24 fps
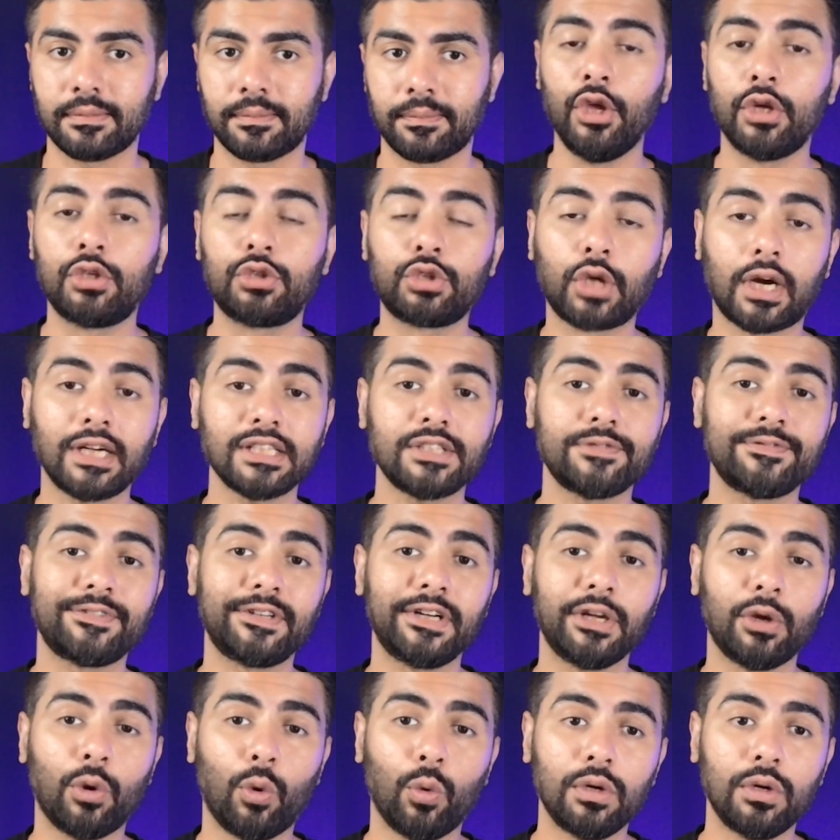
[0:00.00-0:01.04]
You're
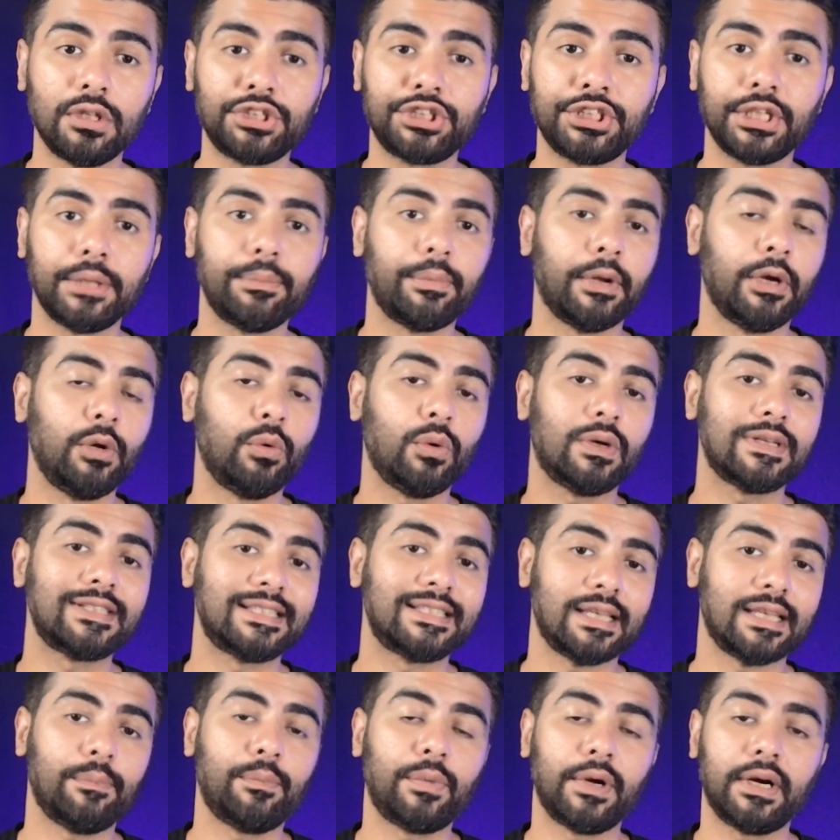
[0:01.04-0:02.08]
transferring ownership into a
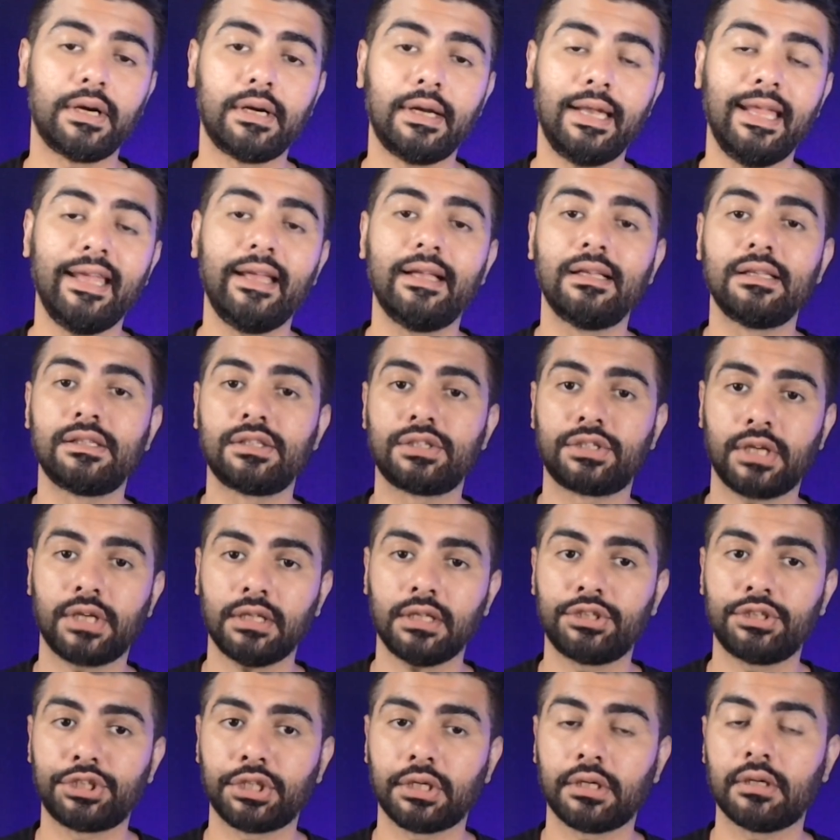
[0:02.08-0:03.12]
separate legal
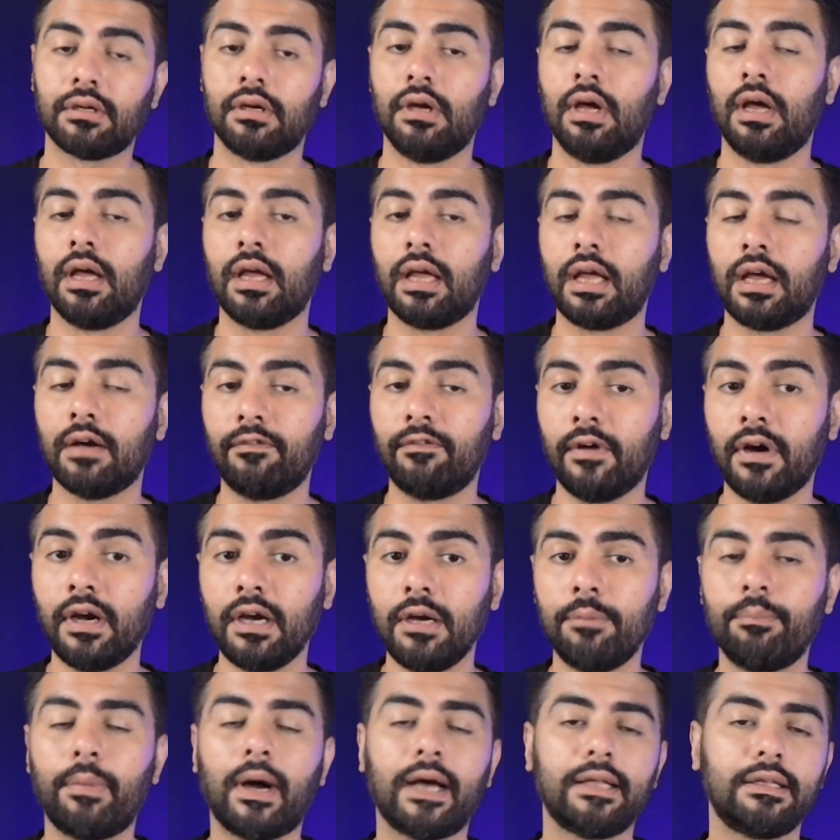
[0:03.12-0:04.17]
structure
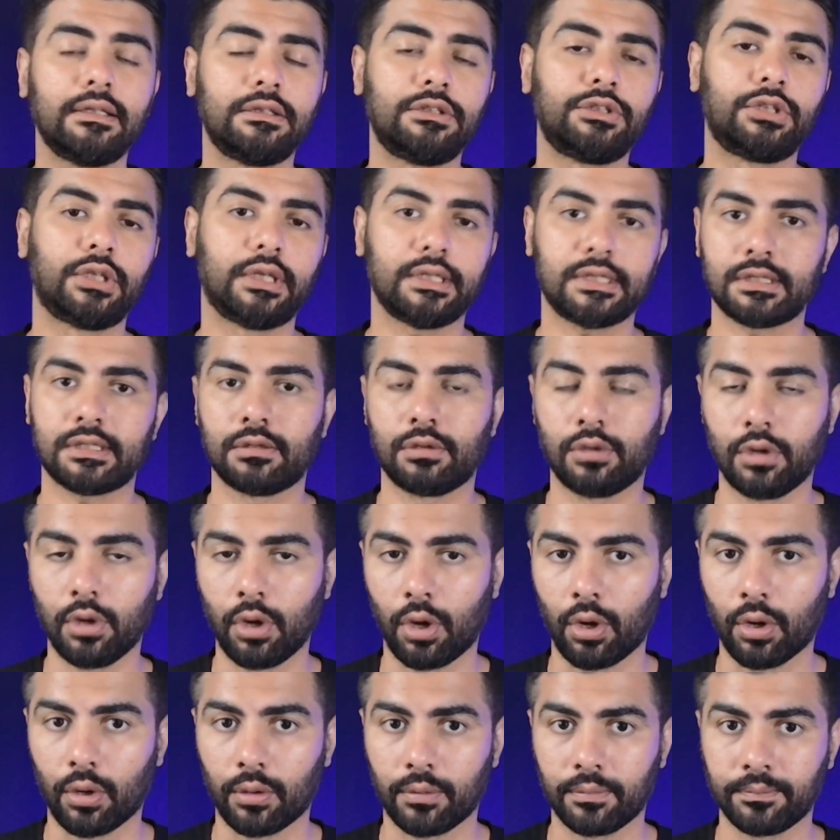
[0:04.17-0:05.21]
governed by the trust
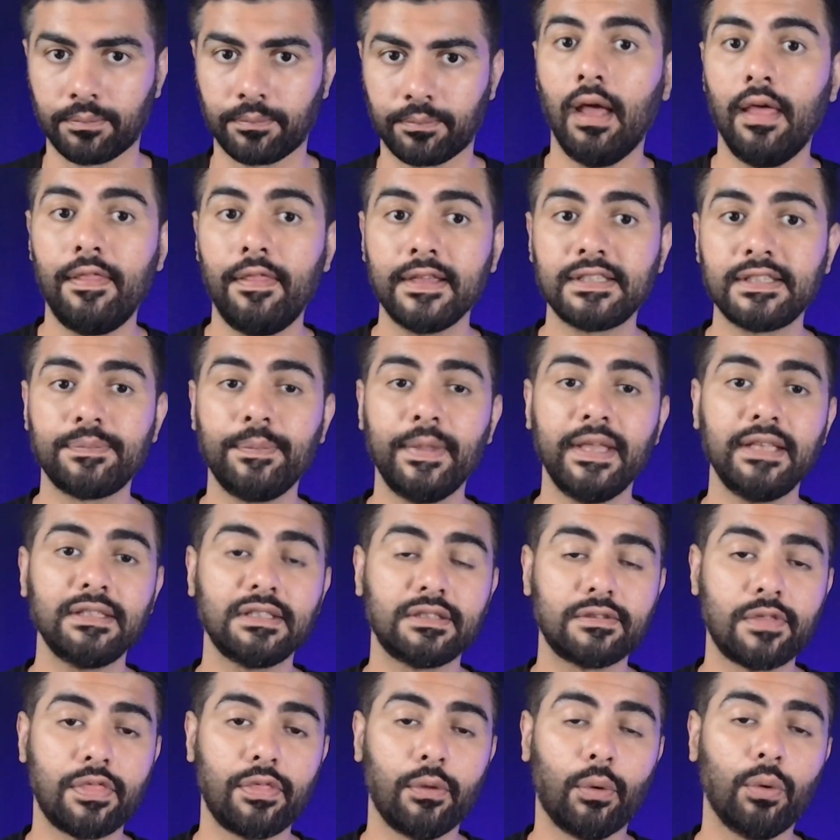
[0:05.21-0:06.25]
law. This
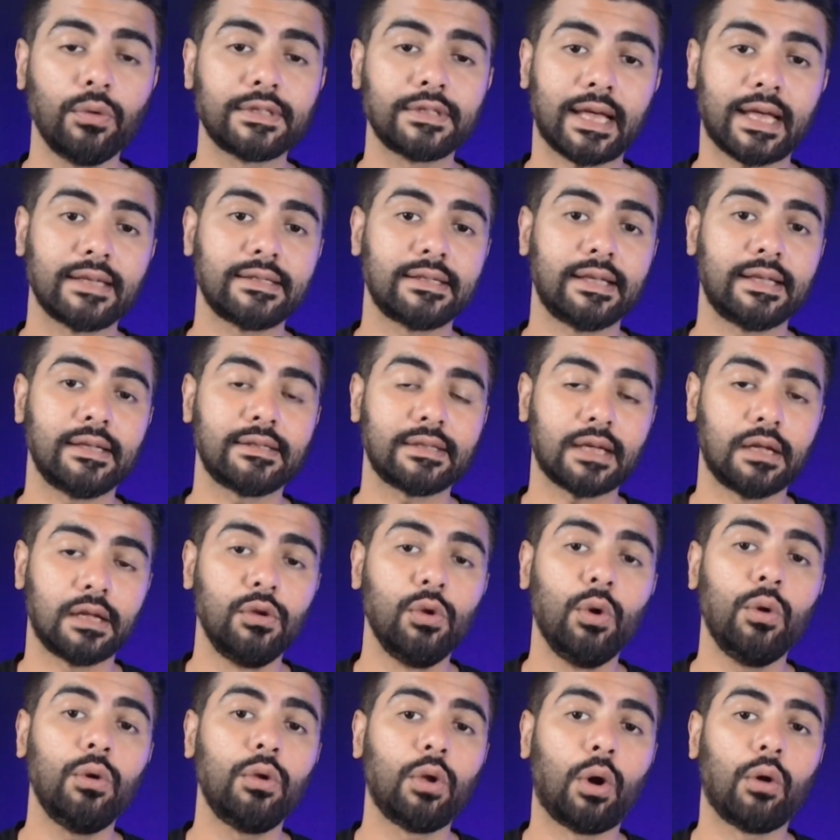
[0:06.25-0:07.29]
means those assets are
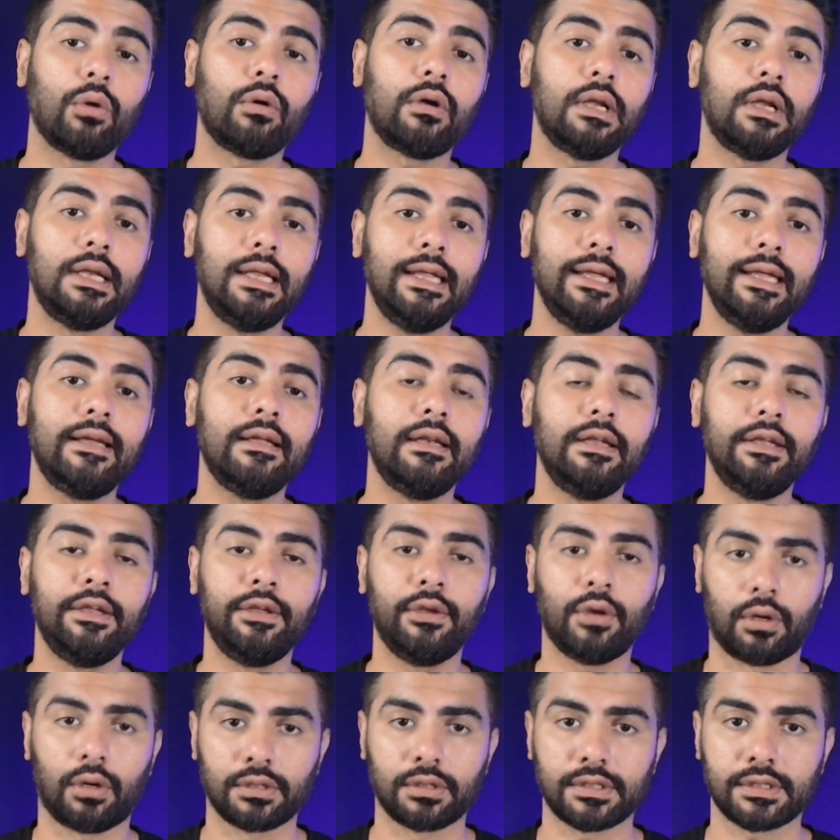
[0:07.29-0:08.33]
no longer legally
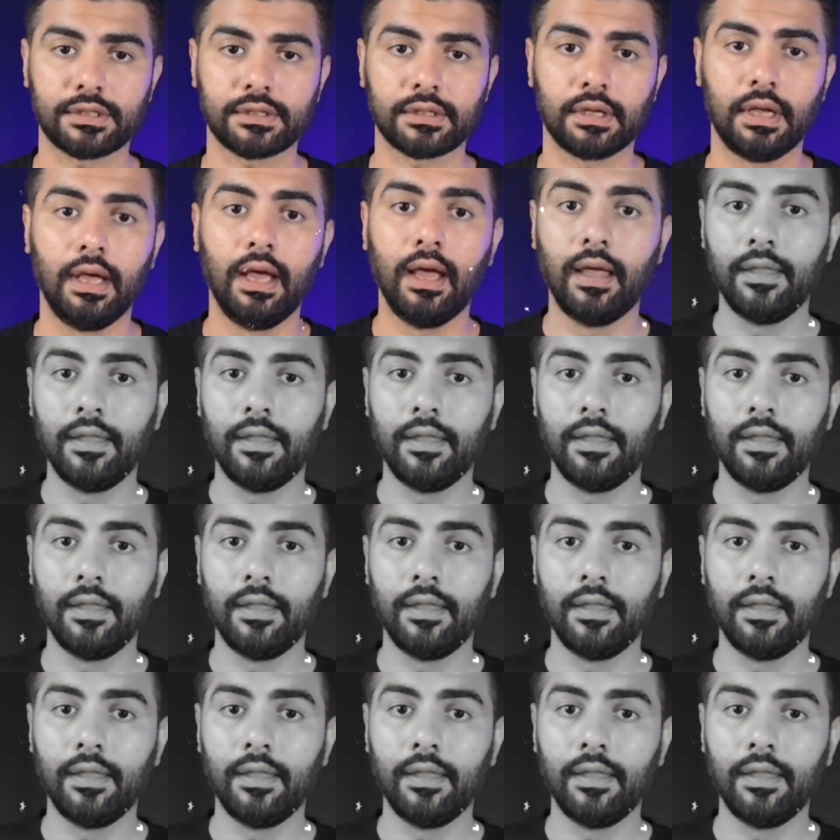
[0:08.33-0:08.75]
yours.